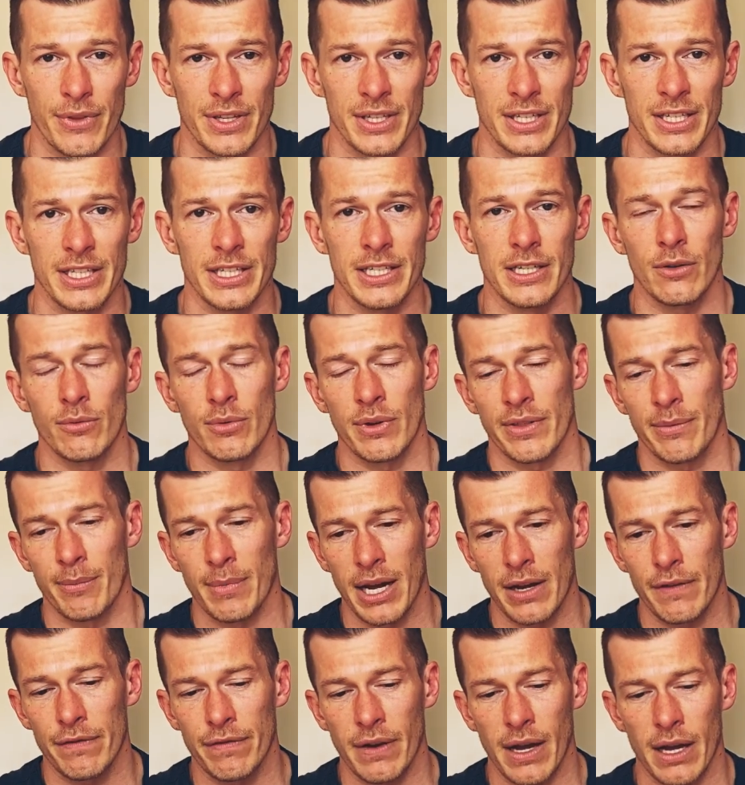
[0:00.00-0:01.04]
here with my
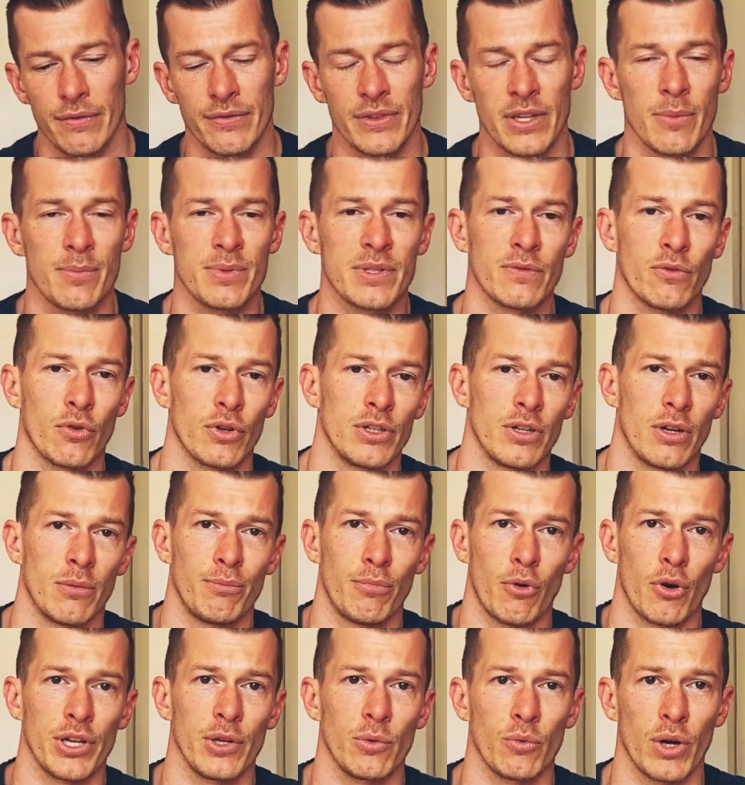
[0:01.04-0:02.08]
5 tips for your
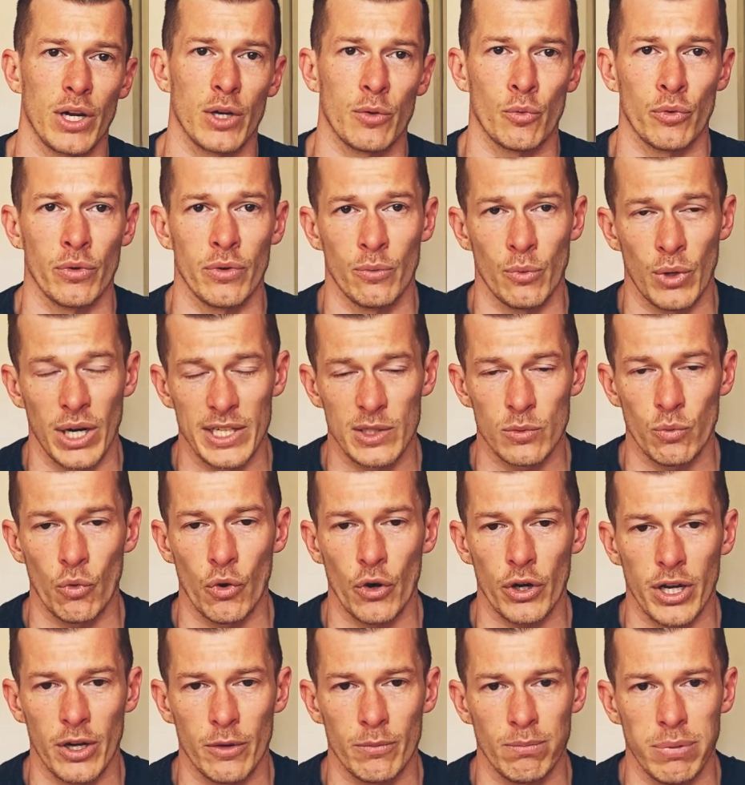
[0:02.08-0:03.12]
body weight
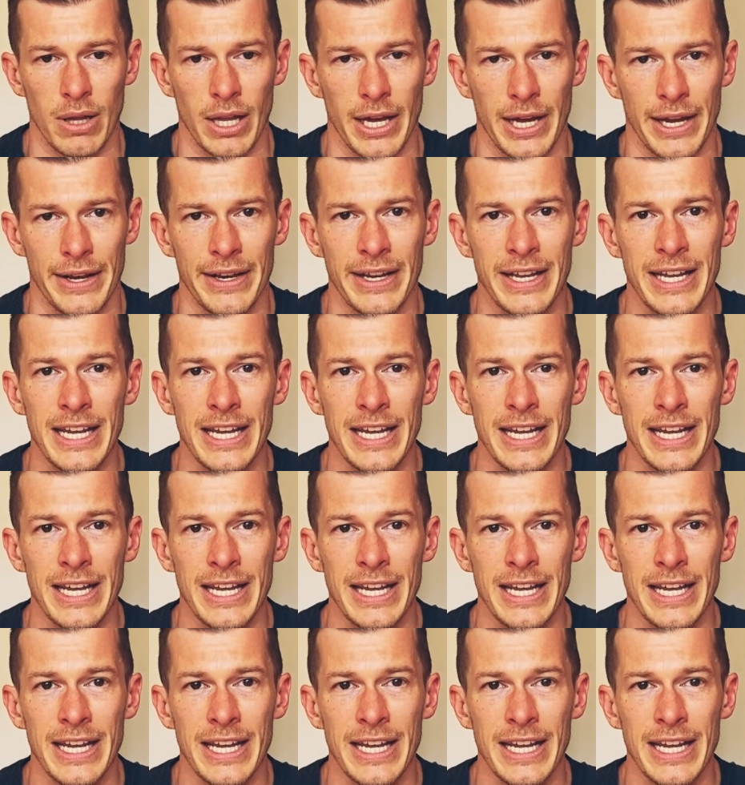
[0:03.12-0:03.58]
workout plan.